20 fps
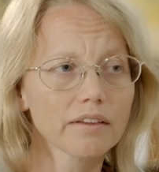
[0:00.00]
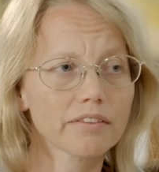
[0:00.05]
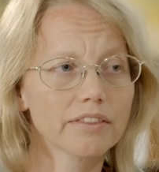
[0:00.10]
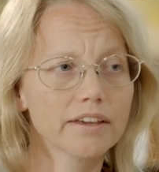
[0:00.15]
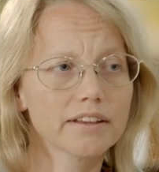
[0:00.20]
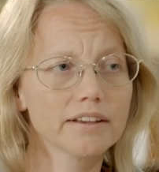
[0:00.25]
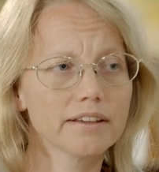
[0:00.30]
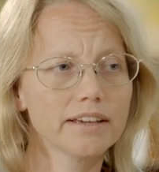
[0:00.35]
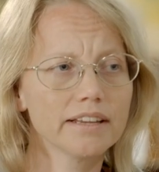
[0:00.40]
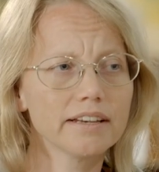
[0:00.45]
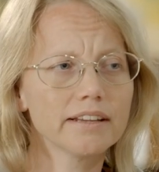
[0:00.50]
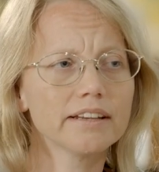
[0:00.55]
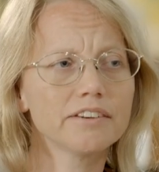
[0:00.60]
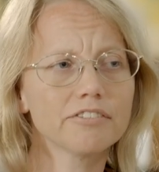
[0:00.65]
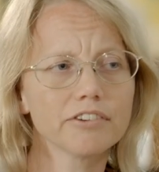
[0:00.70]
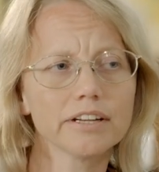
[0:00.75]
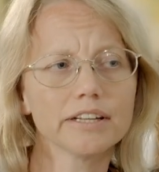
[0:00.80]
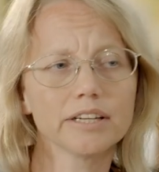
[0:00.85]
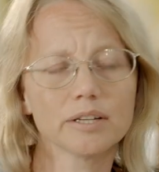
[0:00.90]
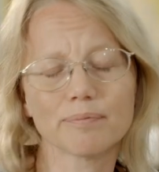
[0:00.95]

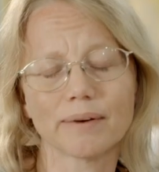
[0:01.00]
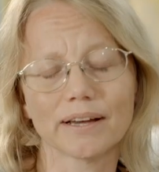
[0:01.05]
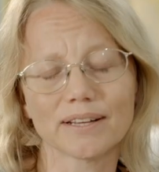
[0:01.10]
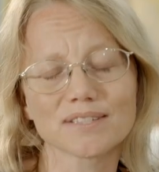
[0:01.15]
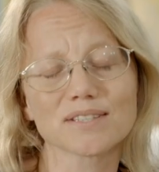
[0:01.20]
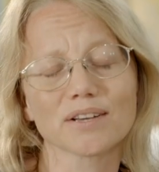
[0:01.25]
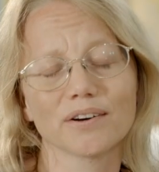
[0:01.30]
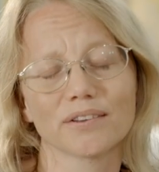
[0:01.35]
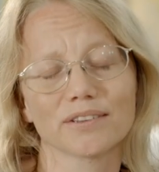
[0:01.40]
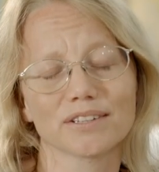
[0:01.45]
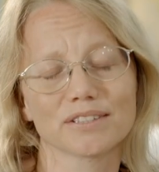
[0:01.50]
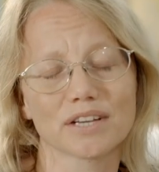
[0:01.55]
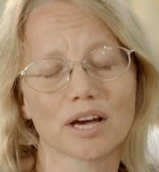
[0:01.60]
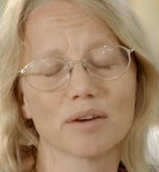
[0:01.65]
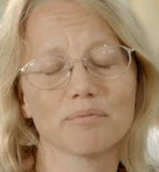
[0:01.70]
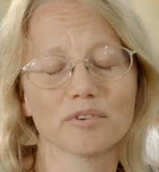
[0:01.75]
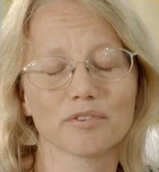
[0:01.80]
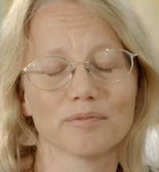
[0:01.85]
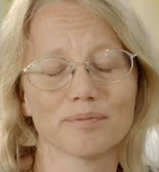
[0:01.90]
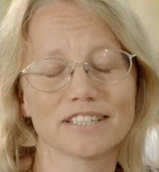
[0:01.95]
it, really depends on the
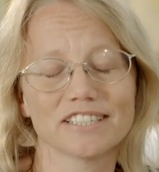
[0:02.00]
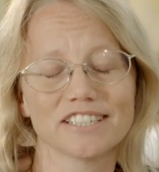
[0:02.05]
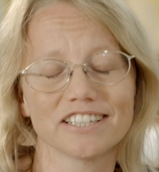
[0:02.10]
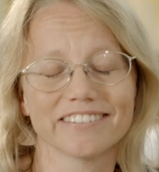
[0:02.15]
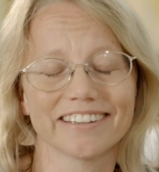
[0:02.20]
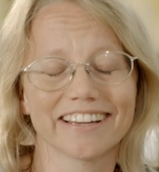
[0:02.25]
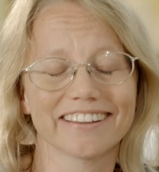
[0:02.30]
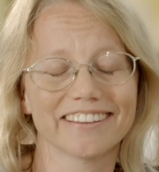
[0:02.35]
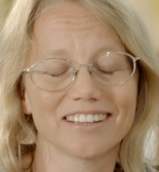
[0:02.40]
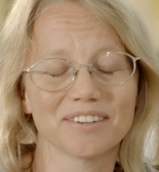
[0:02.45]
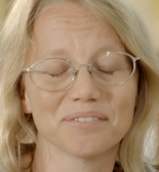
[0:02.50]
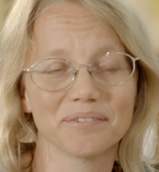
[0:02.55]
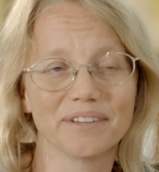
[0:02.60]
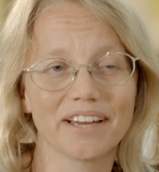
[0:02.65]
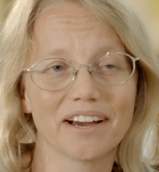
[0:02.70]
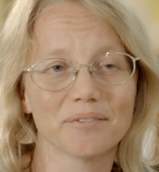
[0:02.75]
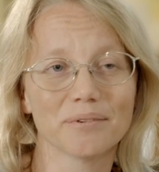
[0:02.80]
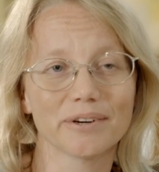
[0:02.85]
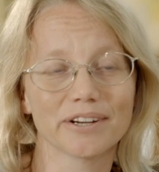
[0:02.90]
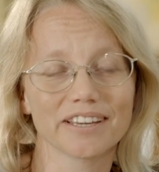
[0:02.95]
type of material that
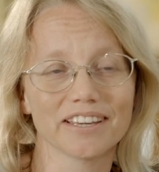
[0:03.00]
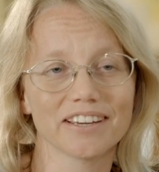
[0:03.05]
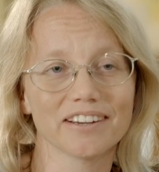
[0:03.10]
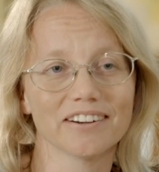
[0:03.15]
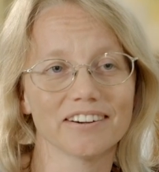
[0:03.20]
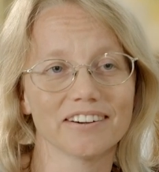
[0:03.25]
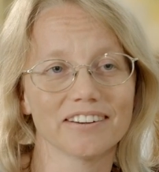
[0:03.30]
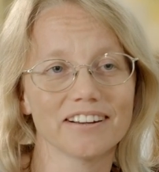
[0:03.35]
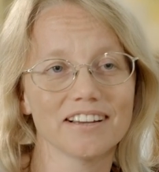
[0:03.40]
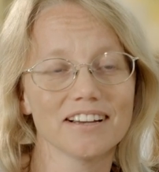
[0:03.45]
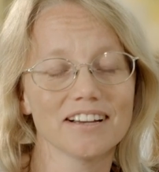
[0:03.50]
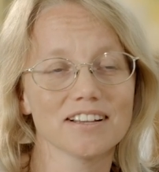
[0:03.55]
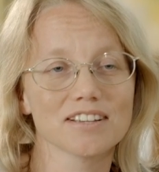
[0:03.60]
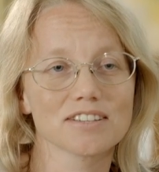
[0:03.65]
we are working on.